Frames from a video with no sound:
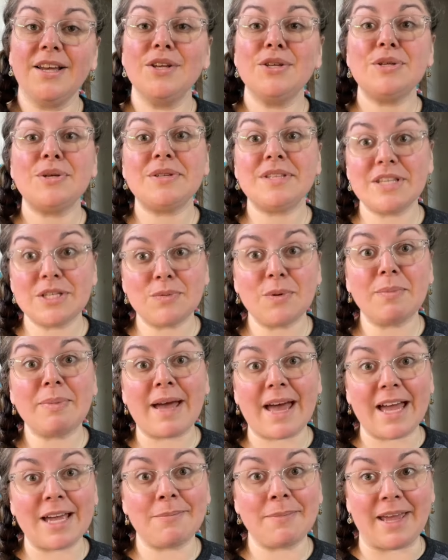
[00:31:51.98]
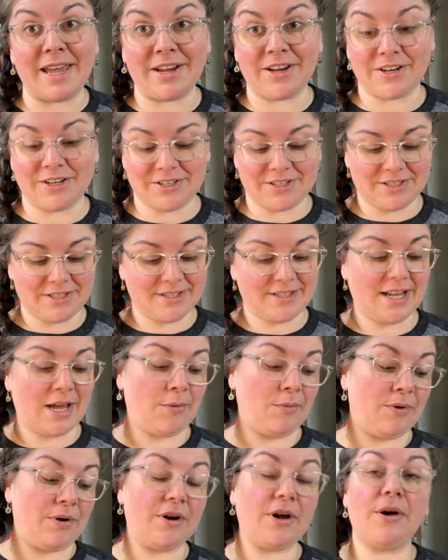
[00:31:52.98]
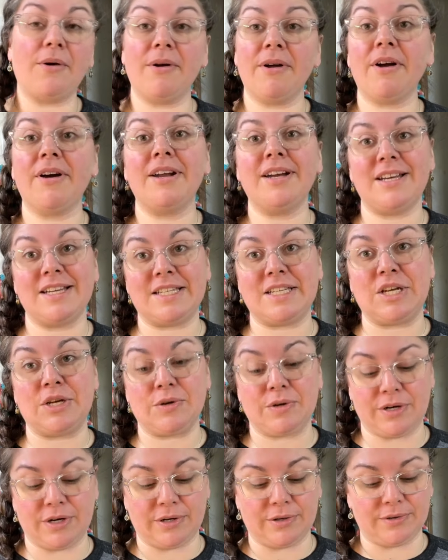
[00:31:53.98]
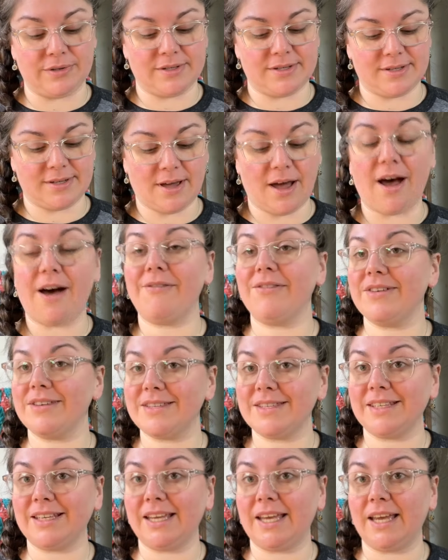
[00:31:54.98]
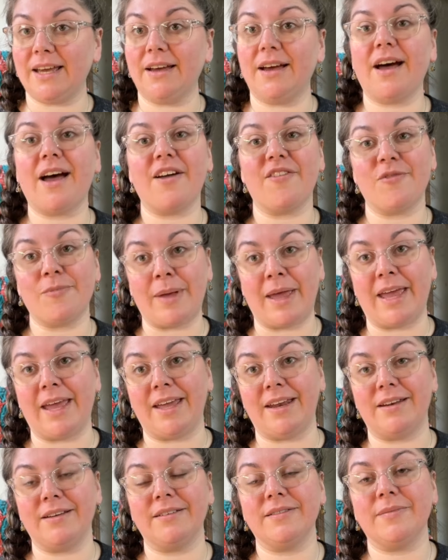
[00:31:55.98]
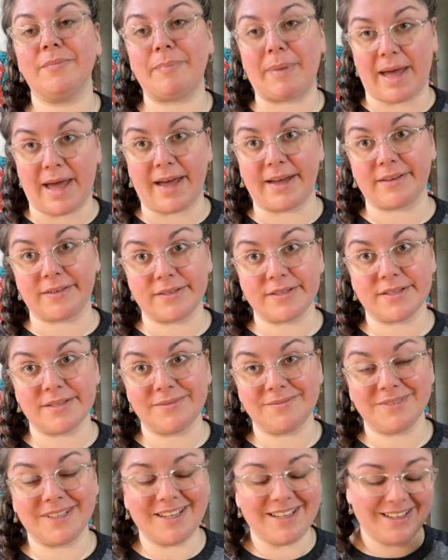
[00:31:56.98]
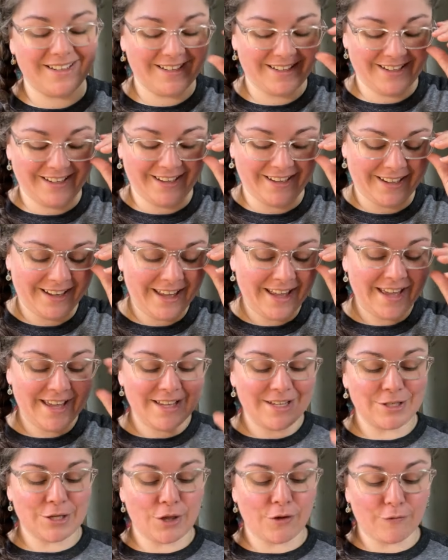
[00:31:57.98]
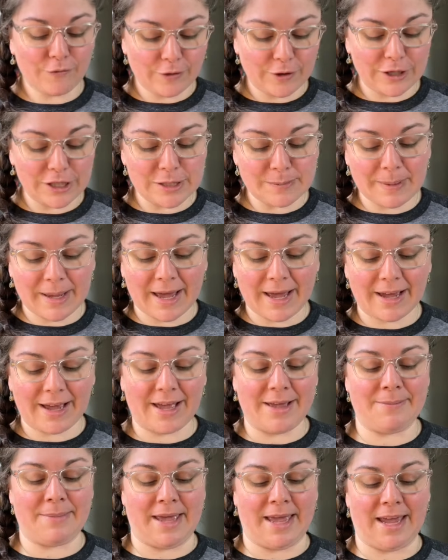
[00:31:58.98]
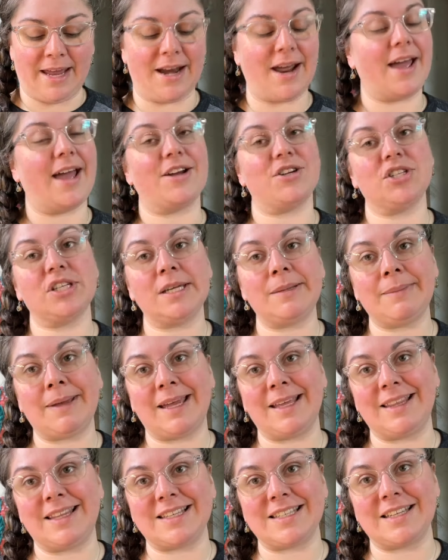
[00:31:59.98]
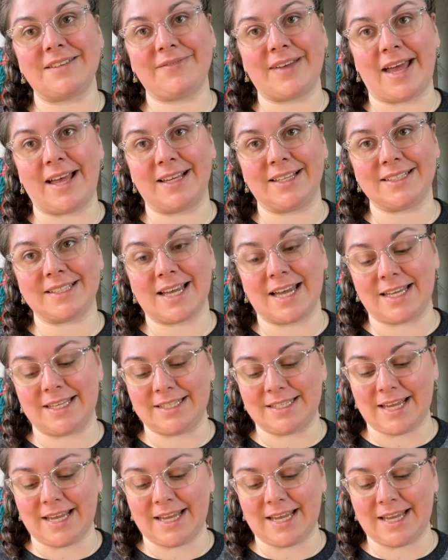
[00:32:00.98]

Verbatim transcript: So since we're bag makers and we're going on a Disney cruise, obviously I've made bags. So the first bag I made, I actually made this at Valentine's